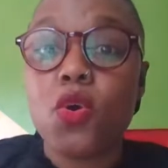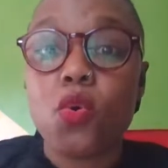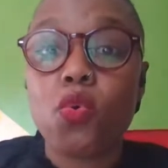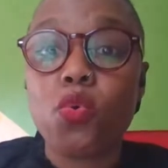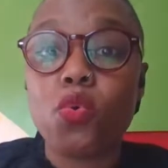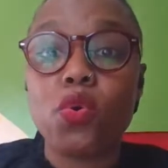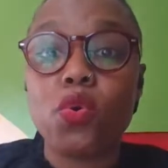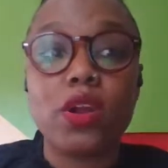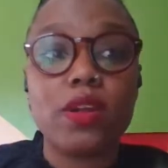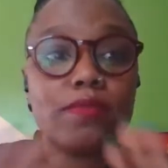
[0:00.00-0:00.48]

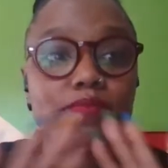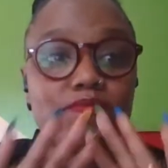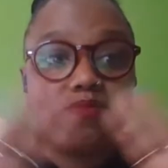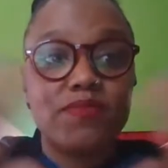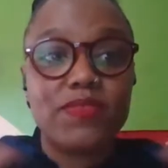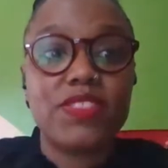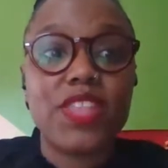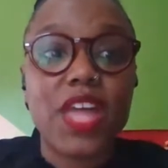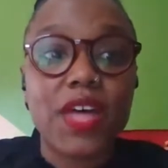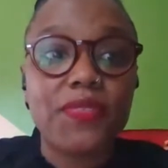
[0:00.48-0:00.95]
or
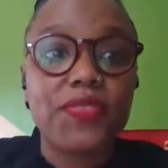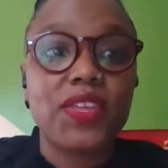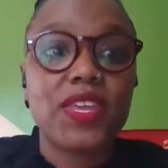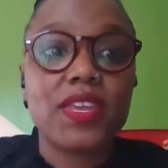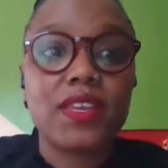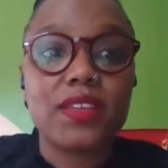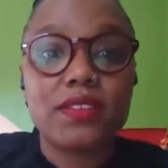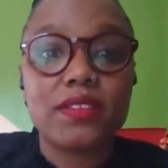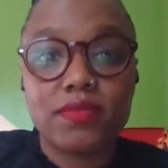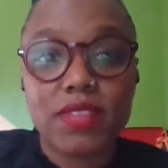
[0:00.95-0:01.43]

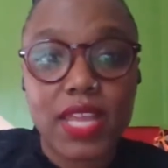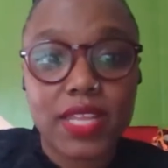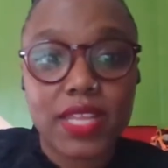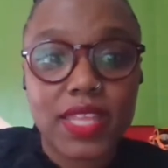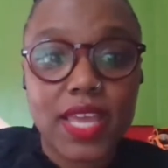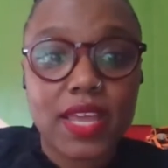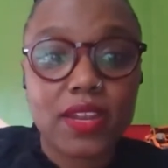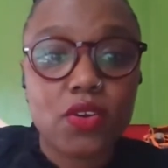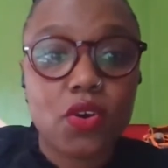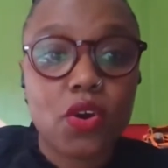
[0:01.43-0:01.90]
nothing like
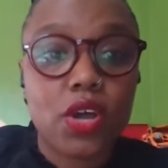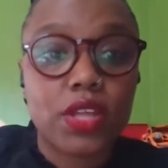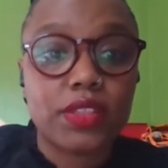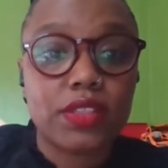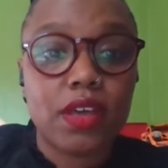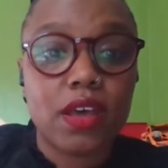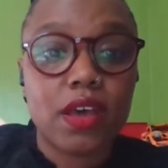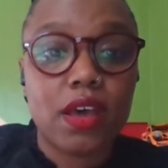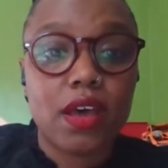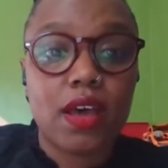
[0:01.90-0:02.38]
that on
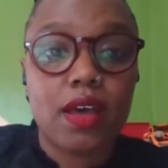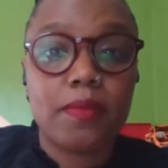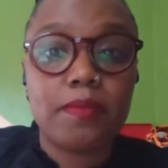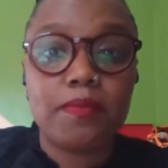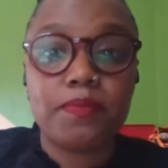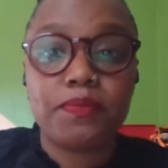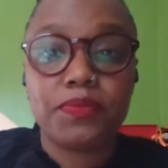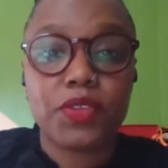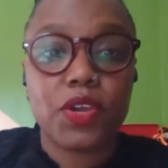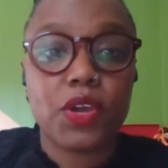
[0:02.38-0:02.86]

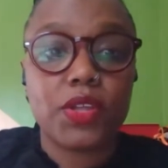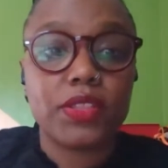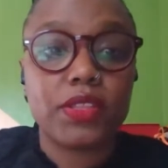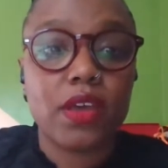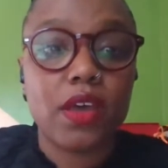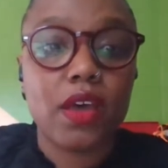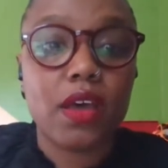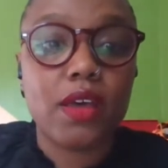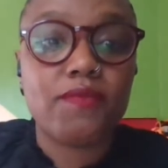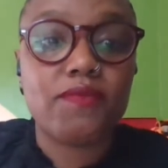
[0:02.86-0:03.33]

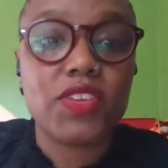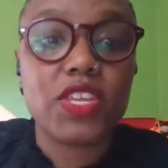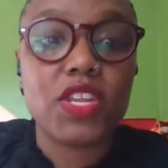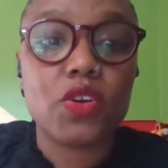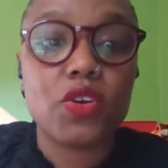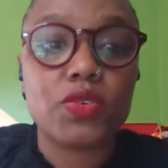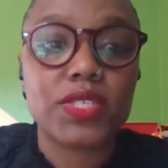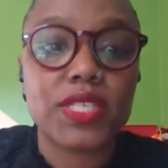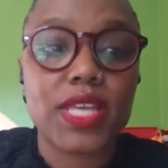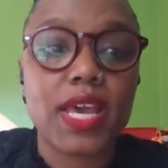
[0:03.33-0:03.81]
the
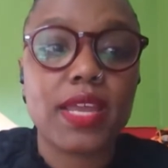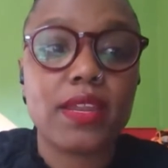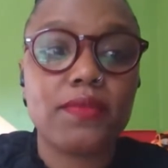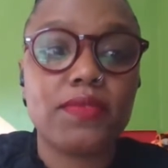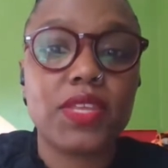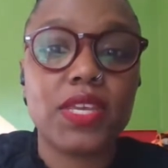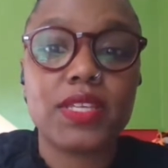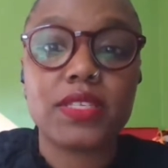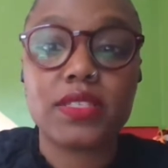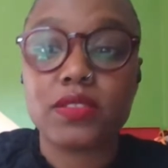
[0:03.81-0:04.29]
veto side of
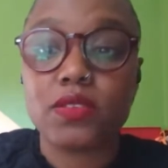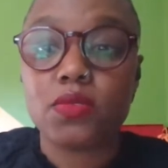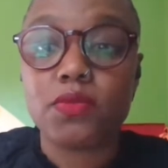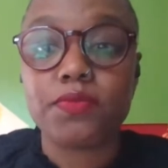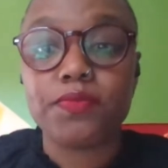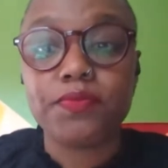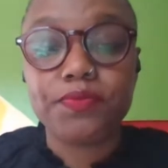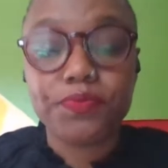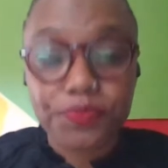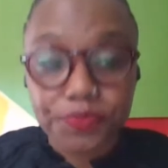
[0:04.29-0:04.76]
things.
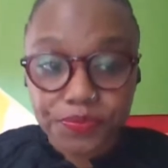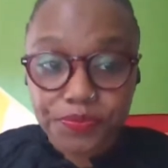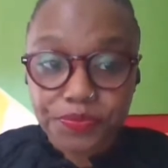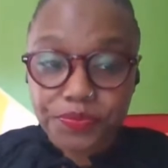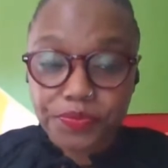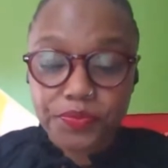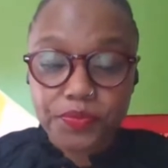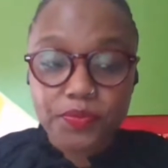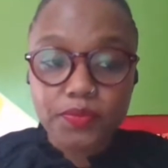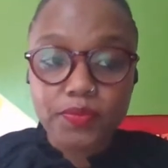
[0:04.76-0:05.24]
So
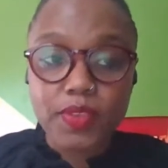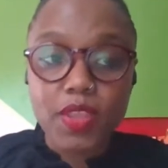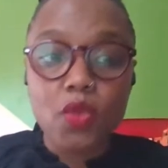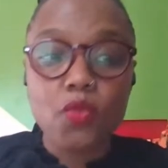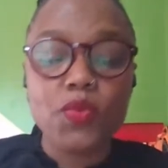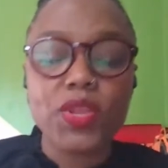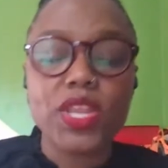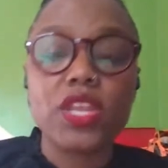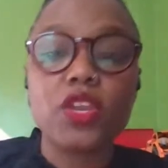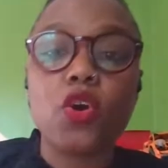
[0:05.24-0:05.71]

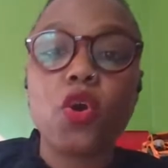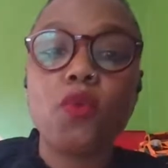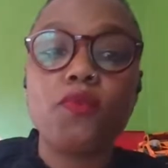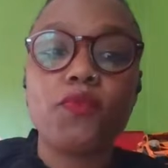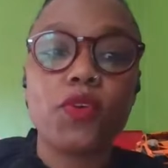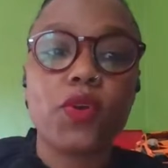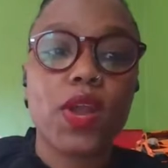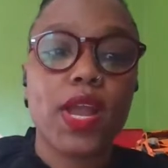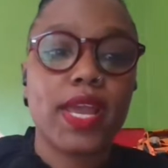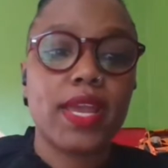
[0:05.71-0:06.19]
we didn't
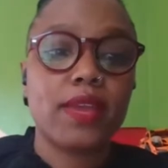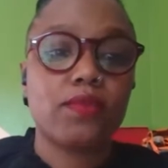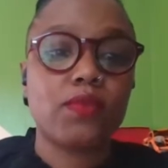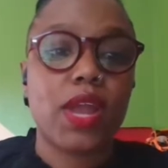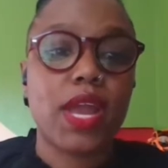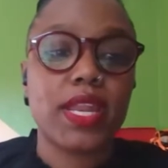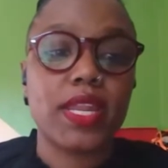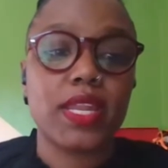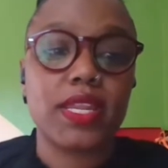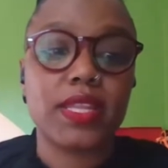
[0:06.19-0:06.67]

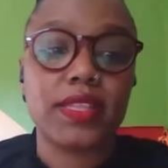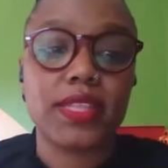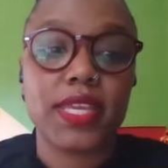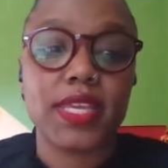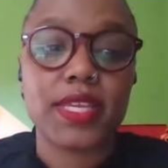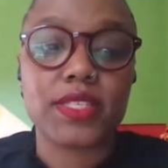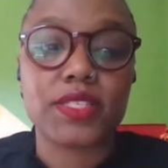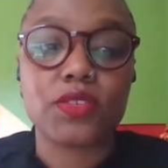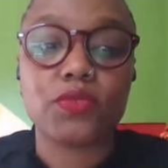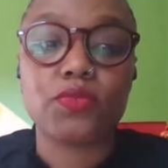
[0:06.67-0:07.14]
override
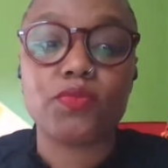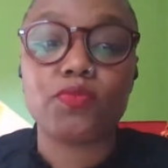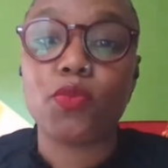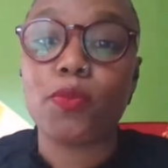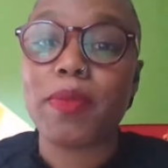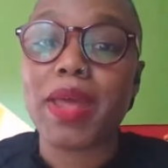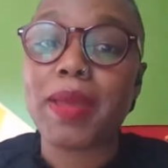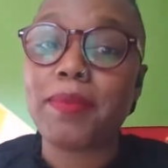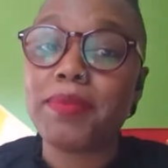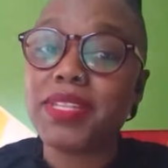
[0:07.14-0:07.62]
anything. So
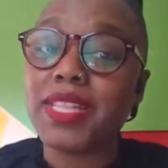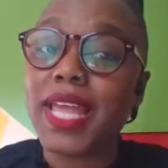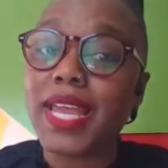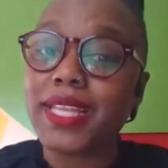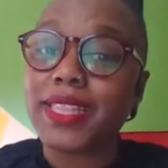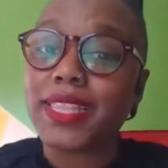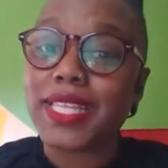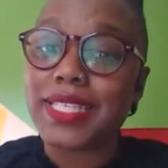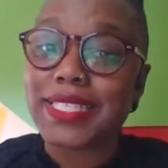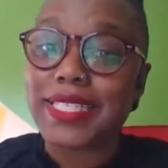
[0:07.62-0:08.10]
when I be
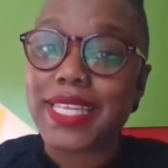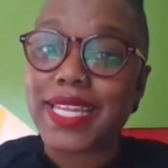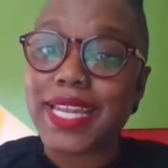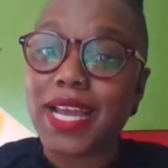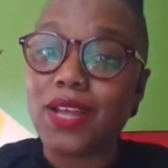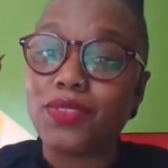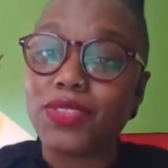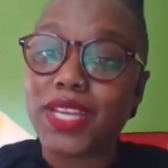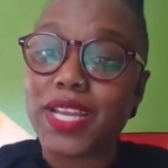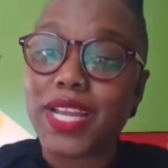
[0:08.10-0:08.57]
like, let's get
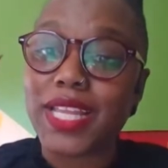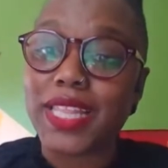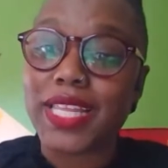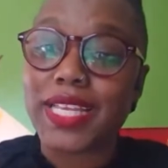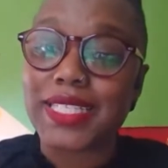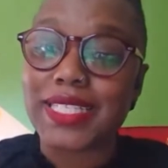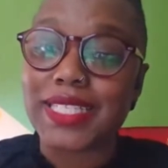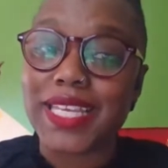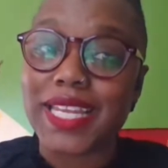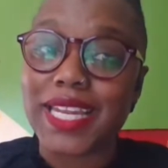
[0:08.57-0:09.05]
out there and
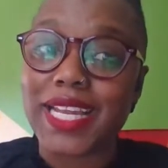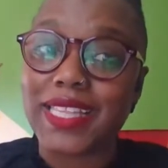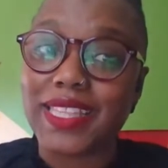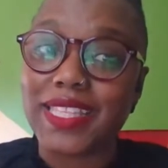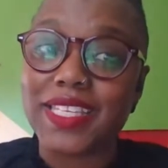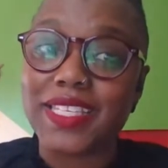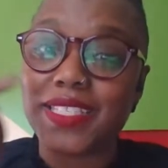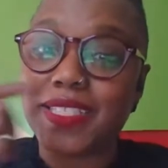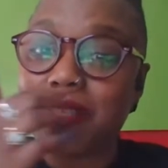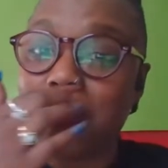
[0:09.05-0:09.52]
let's get at
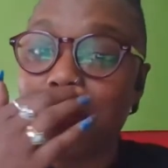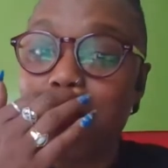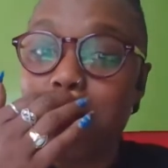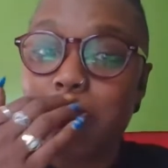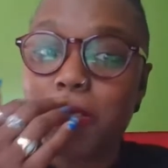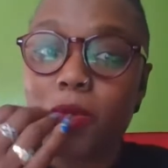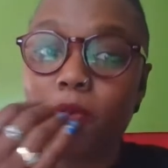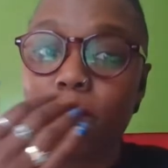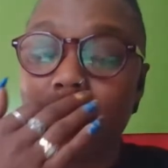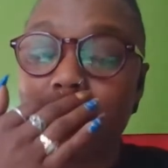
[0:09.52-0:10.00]
these,
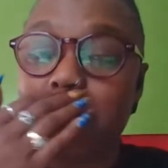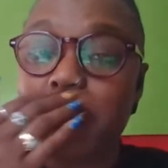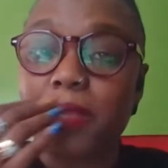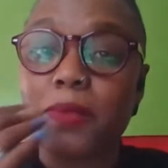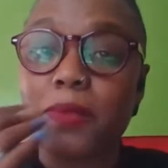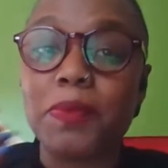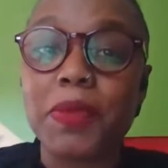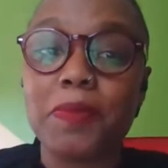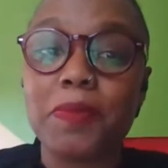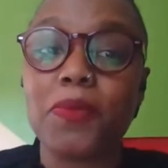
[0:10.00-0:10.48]
so we get the
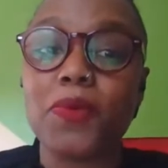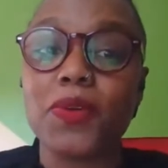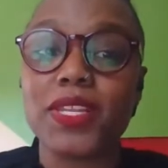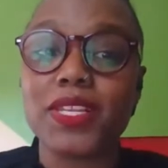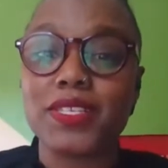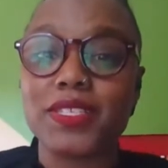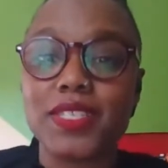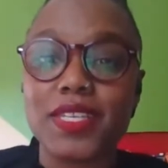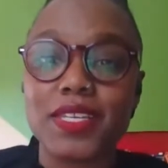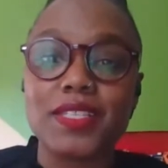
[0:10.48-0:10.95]
people in the
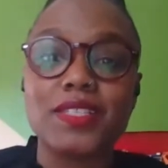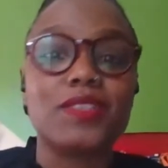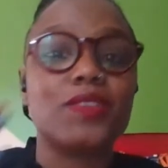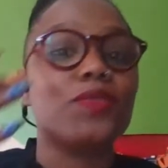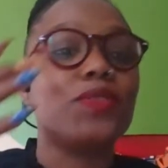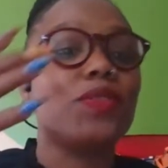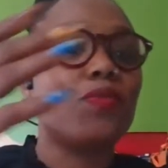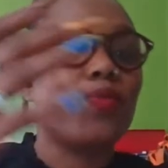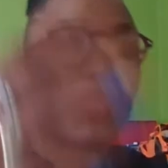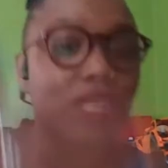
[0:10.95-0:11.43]
seats so
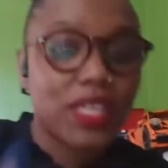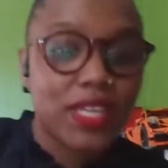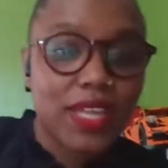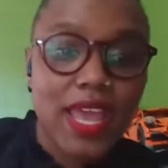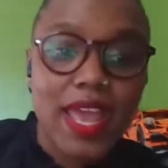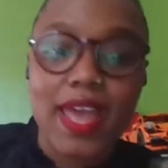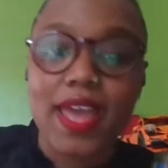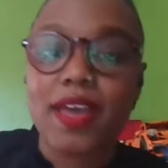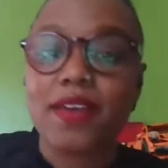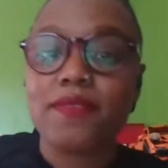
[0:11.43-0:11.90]
that we can
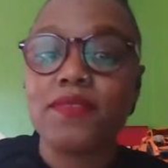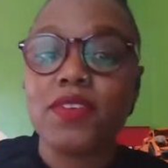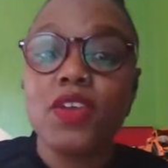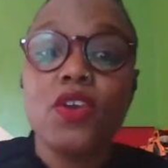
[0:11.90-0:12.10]
have,